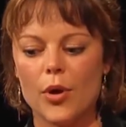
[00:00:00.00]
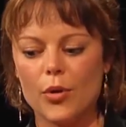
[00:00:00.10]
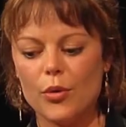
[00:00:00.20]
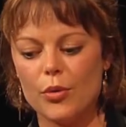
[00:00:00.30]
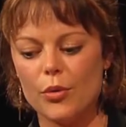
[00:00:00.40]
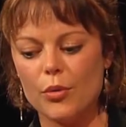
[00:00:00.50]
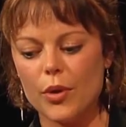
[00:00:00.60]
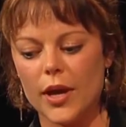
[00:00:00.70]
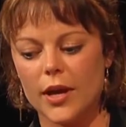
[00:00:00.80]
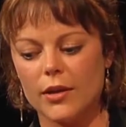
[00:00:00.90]
Who
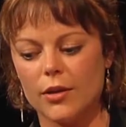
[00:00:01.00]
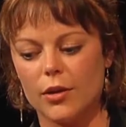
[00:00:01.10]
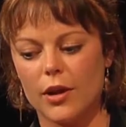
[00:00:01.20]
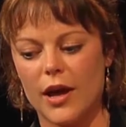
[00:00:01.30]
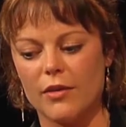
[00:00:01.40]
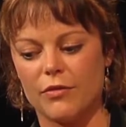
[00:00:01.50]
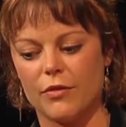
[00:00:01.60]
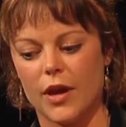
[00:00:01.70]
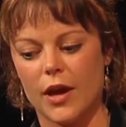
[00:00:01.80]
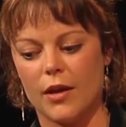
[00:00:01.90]
in your life
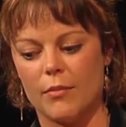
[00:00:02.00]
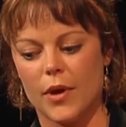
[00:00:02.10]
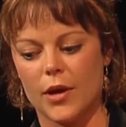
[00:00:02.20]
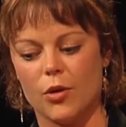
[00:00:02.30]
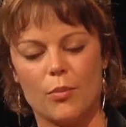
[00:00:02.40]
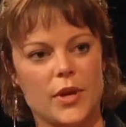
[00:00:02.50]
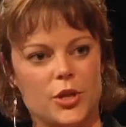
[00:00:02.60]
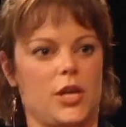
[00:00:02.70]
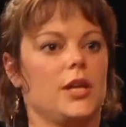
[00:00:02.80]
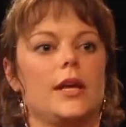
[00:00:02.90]
are your big
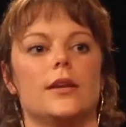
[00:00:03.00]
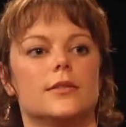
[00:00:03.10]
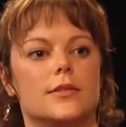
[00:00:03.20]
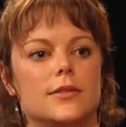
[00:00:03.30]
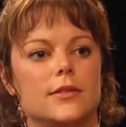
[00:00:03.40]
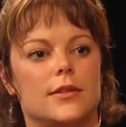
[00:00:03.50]
cheerleaders?